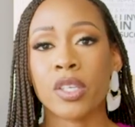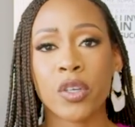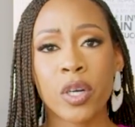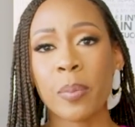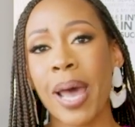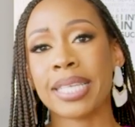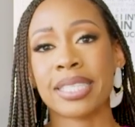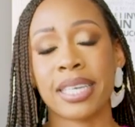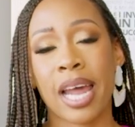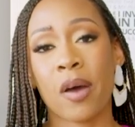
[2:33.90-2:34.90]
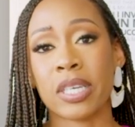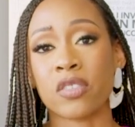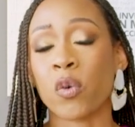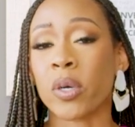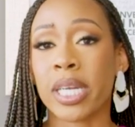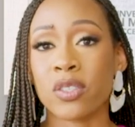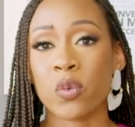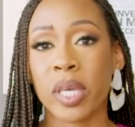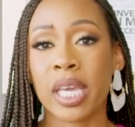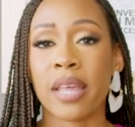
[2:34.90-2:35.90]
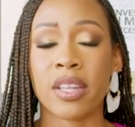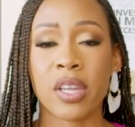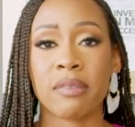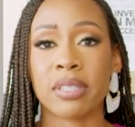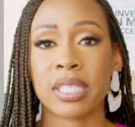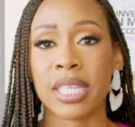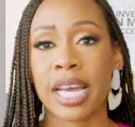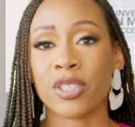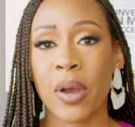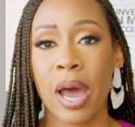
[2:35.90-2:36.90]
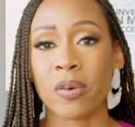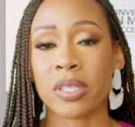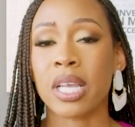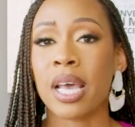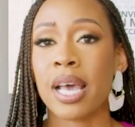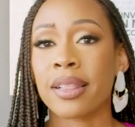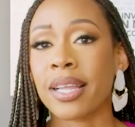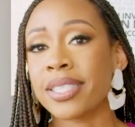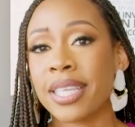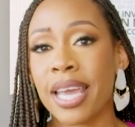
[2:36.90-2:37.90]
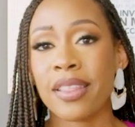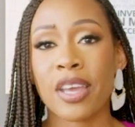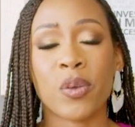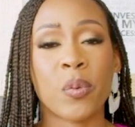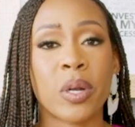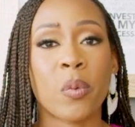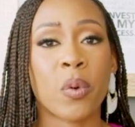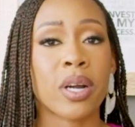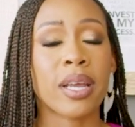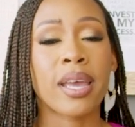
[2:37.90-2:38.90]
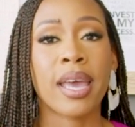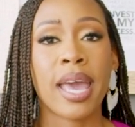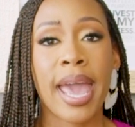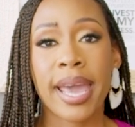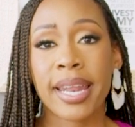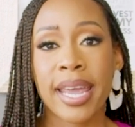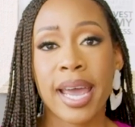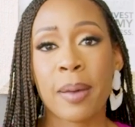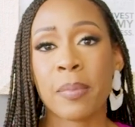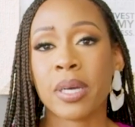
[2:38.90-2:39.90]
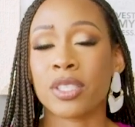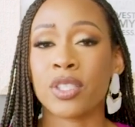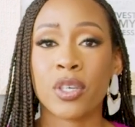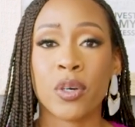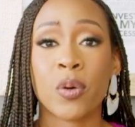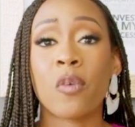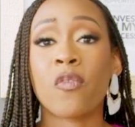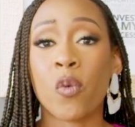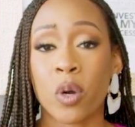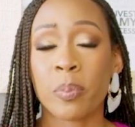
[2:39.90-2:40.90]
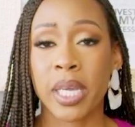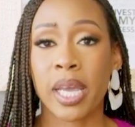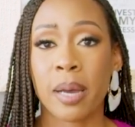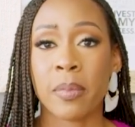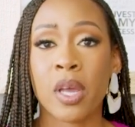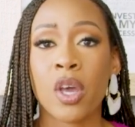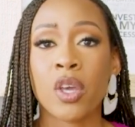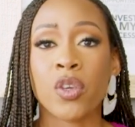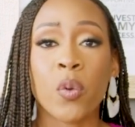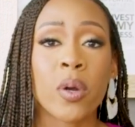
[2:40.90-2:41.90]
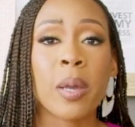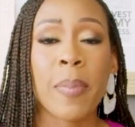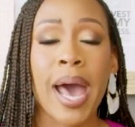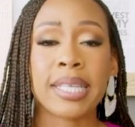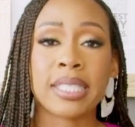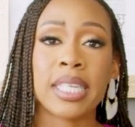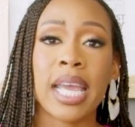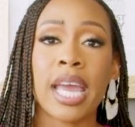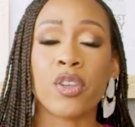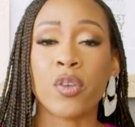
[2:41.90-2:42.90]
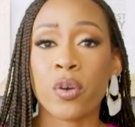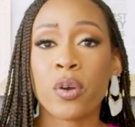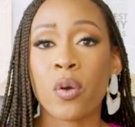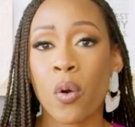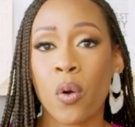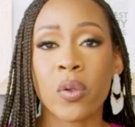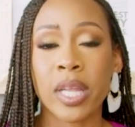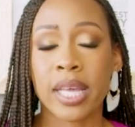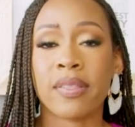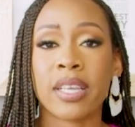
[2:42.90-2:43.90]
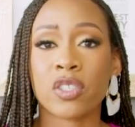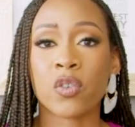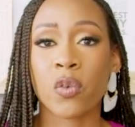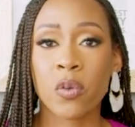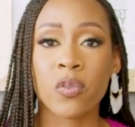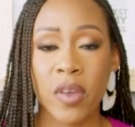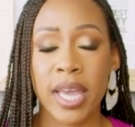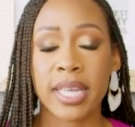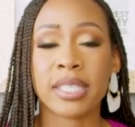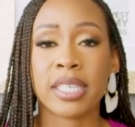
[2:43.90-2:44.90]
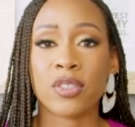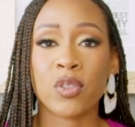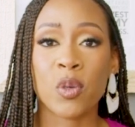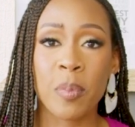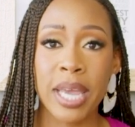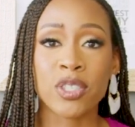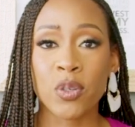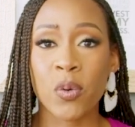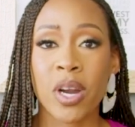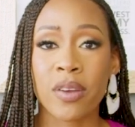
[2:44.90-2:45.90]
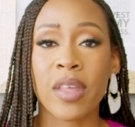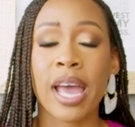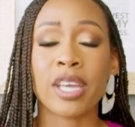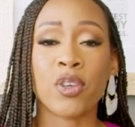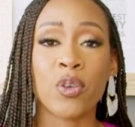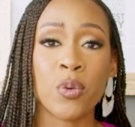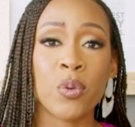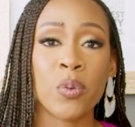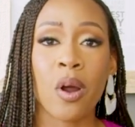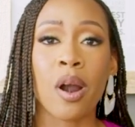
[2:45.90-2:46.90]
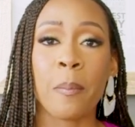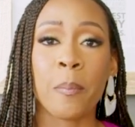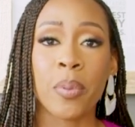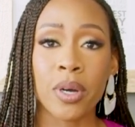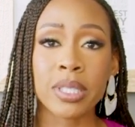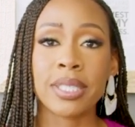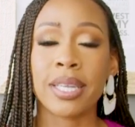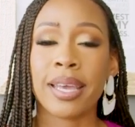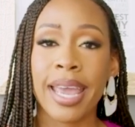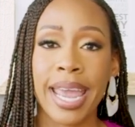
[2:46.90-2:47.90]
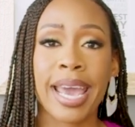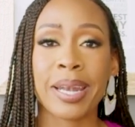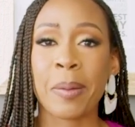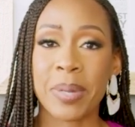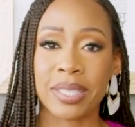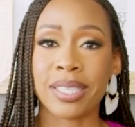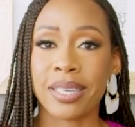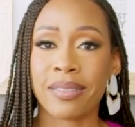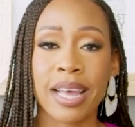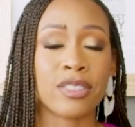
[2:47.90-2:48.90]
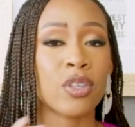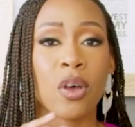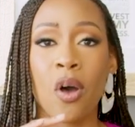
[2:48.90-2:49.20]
Your capacity now is four days a week, and then you have to decide your hours. Let's say that you want to work 8 a.m. until 4 p.m. Your capacity and your goal in this growth phase is to make sure that you are booked and busy. That's